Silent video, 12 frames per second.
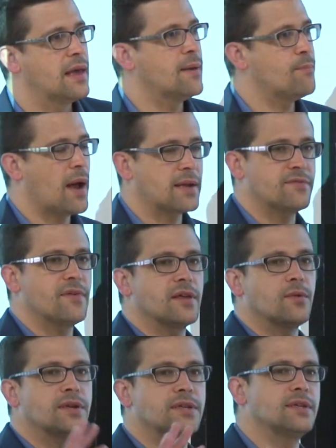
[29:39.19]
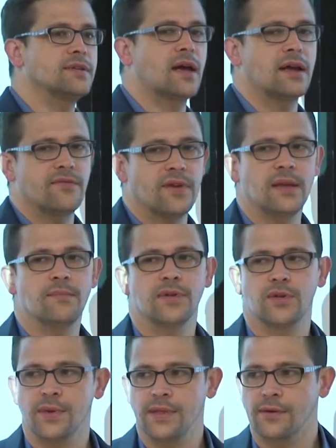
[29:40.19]
Impact evaluation is kind of in
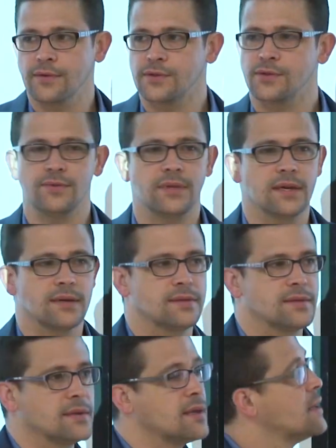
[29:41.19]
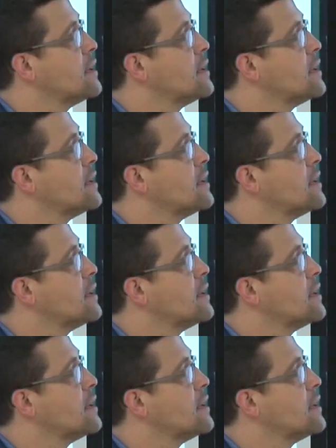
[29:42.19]
between those two things.